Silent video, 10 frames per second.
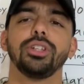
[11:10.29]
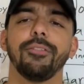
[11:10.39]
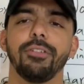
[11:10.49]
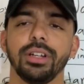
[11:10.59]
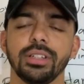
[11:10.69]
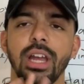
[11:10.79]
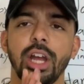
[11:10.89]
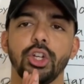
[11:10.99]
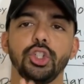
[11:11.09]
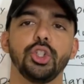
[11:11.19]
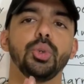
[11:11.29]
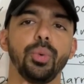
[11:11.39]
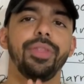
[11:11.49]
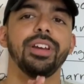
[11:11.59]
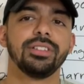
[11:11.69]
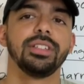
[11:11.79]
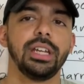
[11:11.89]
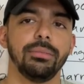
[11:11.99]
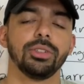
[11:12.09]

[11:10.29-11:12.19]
difference to this team.